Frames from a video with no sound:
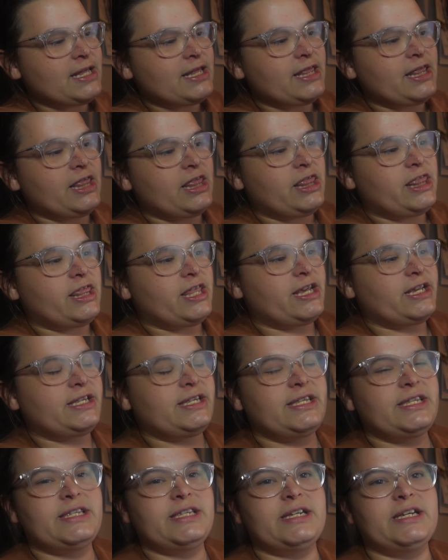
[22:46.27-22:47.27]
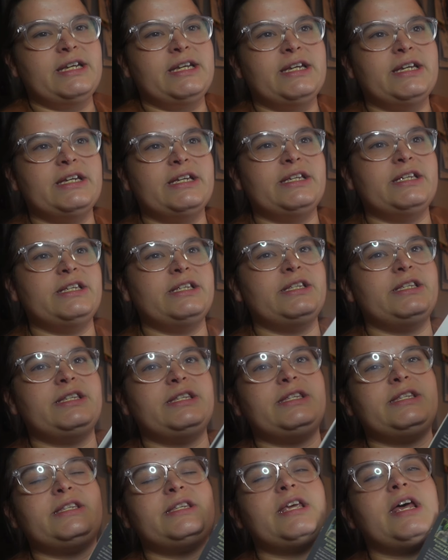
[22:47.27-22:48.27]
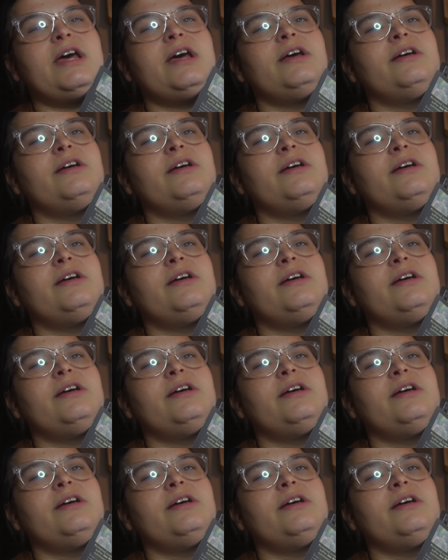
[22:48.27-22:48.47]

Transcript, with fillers: This is